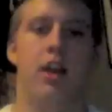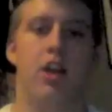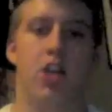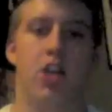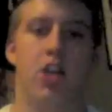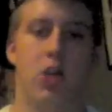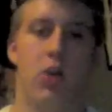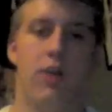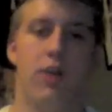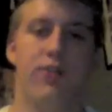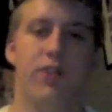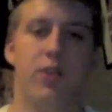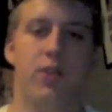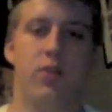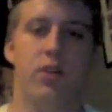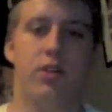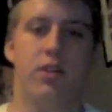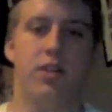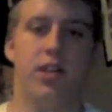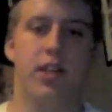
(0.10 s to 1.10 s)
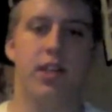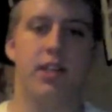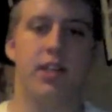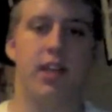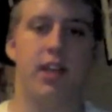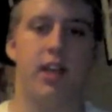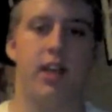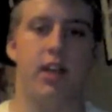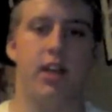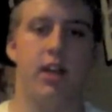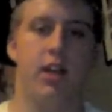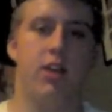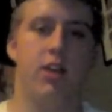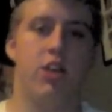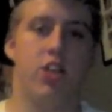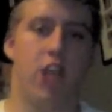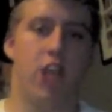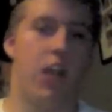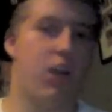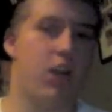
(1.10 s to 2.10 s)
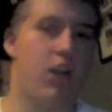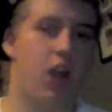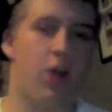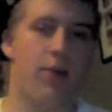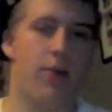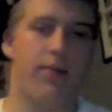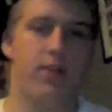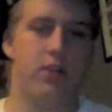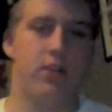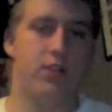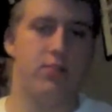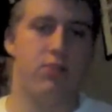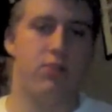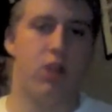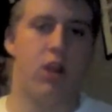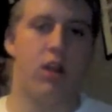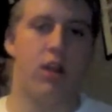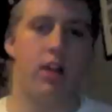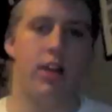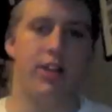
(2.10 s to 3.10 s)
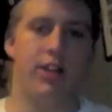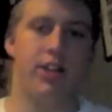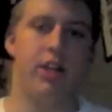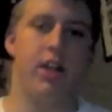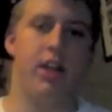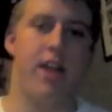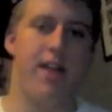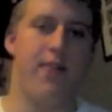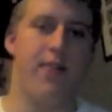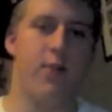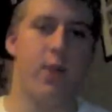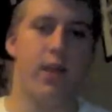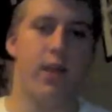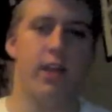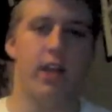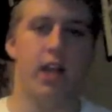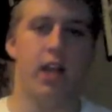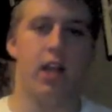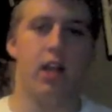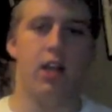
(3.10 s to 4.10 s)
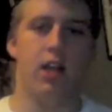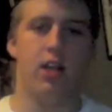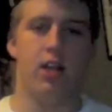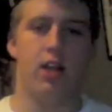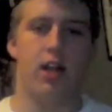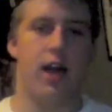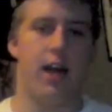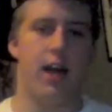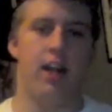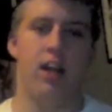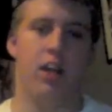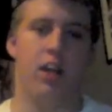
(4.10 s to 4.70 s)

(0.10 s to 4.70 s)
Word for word: UFC 116, Shane Carwin versus Brock Lesnar, heavyweight title on the line.